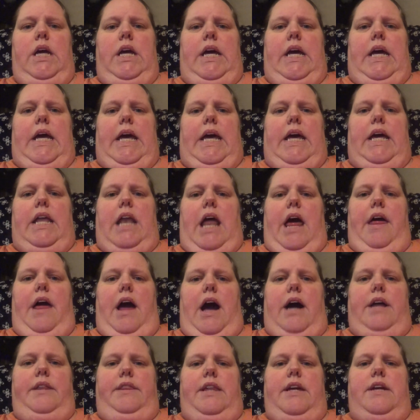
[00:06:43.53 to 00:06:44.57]
and
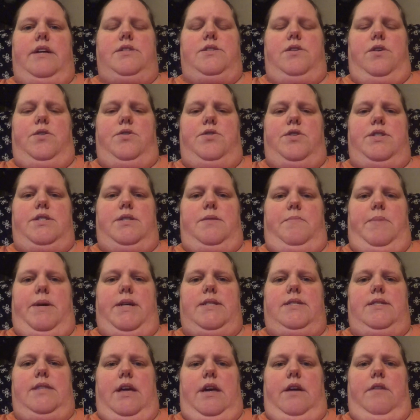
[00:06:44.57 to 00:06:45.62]
I think surgery is the
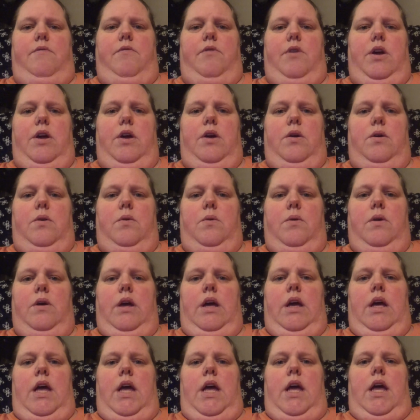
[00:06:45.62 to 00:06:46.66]
best thing for you.
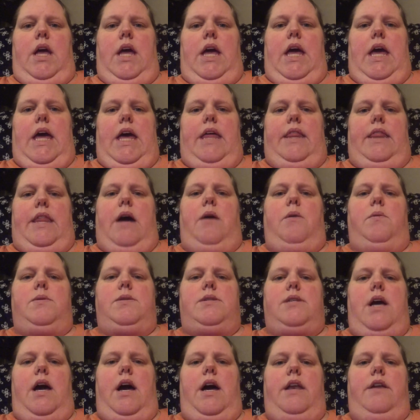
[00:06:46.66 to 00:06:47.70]
And that
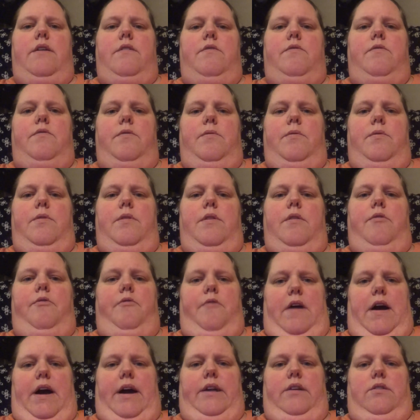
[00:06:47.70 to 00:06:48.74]
was kind of the
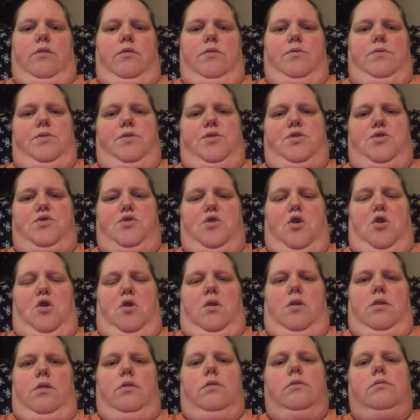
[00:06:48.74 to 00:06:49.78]
final
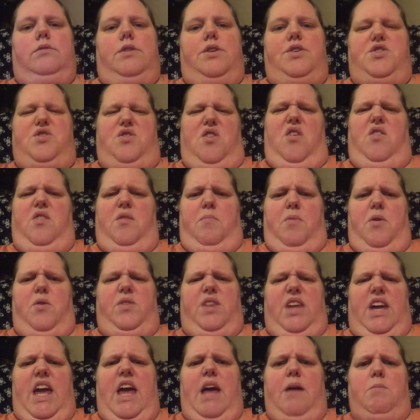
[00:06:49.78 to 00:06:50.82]
straw, the straw that broke
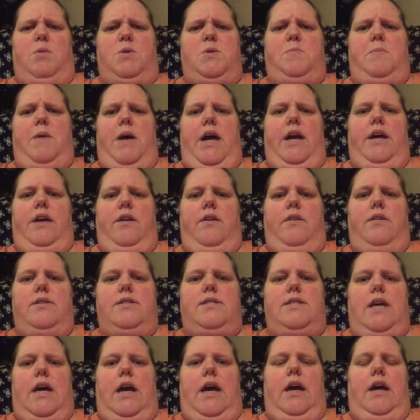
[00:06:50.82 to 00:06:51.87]
the camel's back, you could
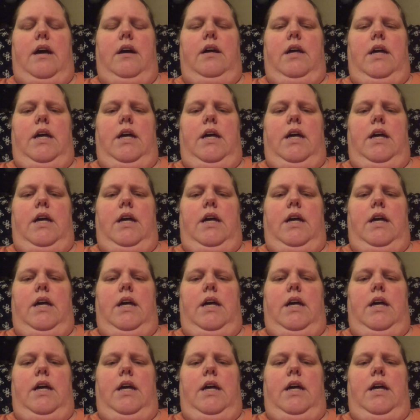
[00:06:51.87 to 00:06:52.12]
say.